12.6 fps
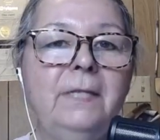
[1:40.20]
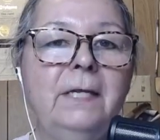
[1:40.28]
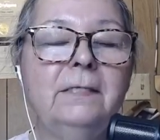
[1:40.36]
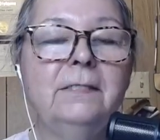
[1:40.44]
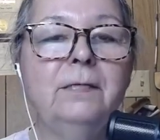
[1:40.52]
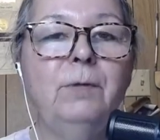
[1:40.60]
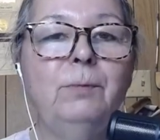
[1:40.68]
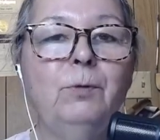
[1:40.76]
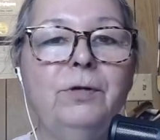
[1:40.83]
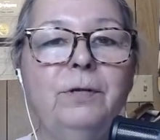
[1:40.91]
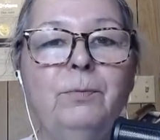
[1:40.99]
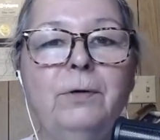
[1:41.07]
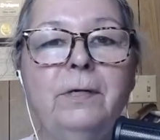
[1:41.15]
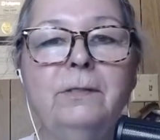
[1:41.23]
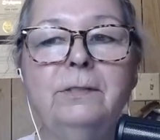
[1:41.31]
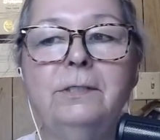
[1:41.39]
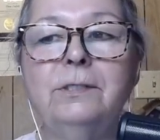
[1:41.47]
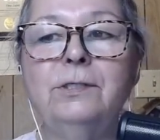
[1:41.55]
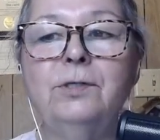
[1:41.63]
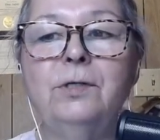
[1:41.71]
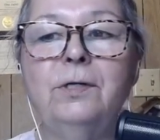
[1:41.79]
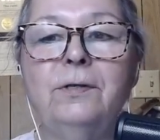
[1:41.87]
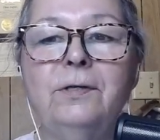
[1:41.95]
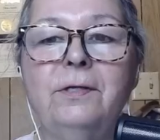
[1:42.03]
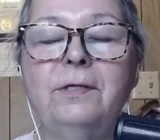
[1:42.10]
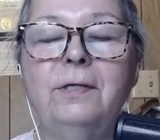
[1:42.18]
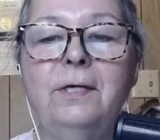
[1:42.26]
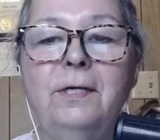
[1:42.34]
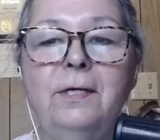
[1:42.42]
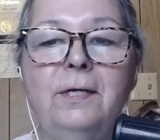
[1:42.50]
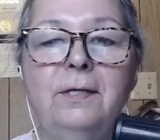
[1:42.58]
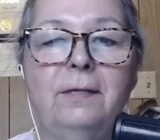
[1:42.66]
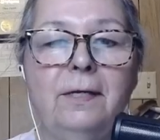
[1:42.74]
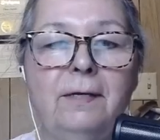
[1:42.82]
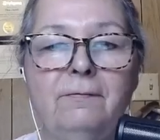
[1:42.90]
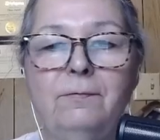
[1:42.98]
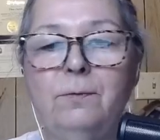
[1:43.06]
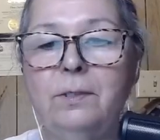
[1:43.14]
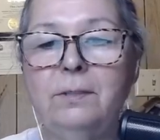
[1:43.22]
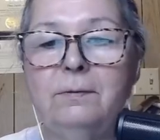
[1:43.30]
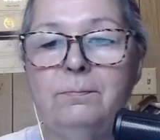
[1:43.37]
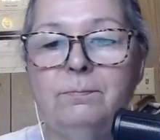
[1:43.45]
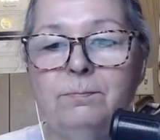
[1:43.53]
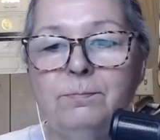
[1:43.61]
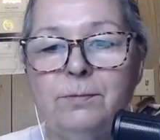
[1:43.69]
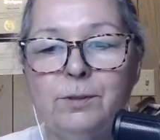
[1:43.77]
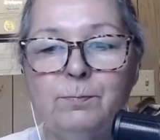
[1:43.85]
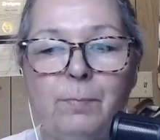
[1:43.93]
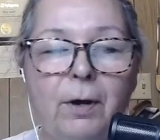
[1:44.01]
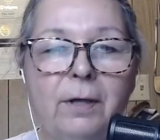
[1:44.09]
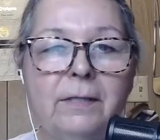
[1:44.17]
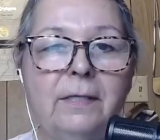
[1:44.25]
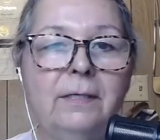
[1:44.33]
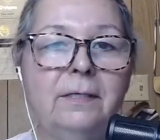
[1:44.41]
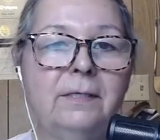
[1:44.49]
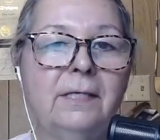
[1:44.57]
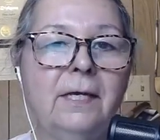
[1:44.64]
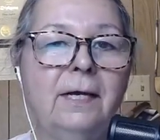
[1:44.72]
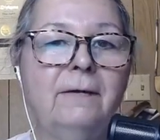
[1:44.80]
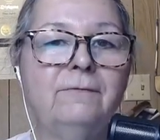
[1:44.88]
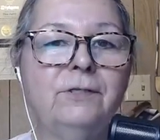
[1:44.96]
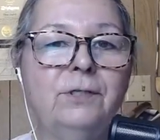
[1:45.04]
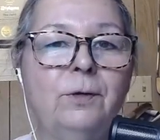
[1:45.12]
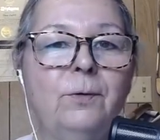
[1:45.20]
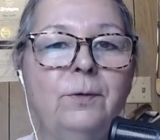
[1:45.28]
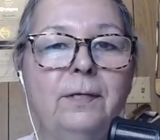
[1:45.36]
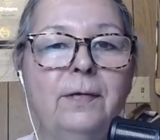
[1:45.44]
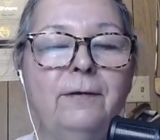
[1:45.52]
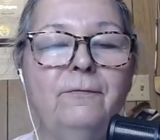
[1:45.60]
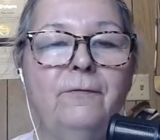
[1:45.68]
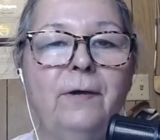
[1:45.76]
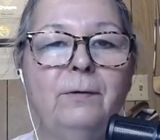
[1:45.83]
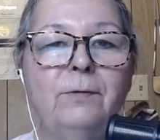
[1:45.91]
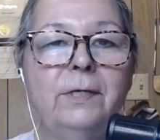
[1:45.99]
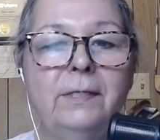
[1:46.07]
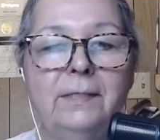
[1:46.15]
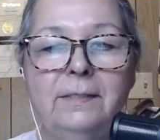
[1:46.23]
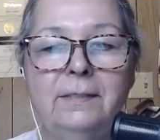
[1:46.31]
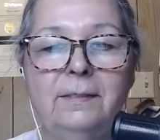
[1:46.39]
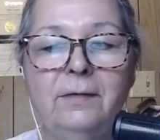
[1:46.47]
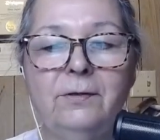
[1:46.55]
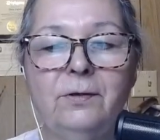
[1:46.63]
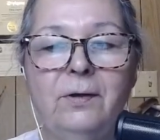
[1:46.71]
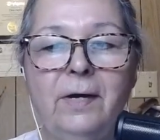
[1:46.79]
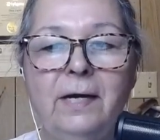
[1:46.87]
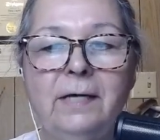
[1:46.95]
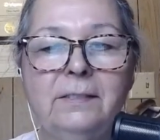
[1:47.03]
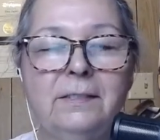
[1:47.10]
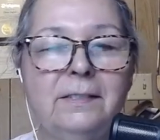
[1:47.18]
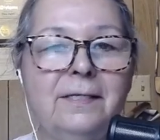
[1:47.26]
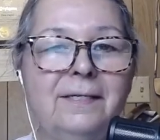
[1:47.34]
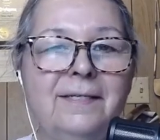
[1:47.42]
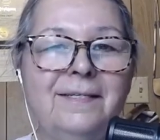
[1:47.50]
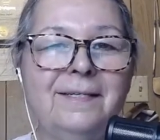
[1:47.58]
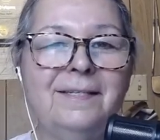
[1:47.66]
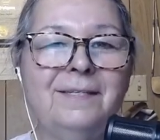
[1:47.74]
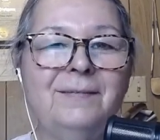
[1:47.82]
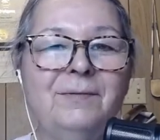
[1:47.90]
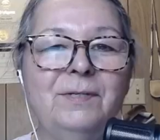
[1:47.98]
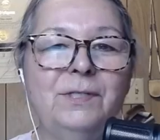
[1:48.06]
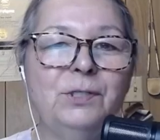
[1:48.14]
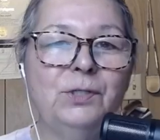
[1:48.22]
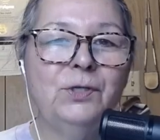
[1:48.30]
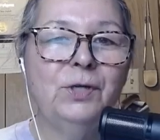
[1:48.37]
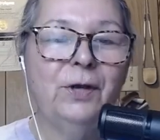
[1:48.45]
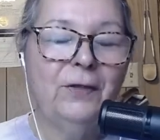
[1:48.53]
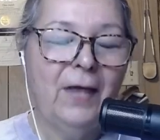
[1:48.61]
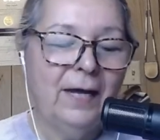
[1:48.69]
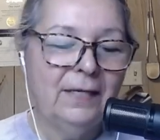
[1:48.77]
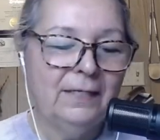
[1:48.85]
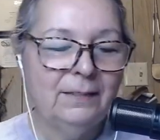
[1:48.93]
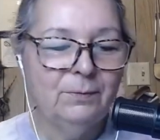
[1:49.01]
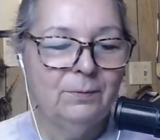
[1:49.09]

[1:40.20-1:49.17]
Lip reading: said my morning prayers and stood on I have one spot that doesn't have snow and I found it on the grass and went and stood on that and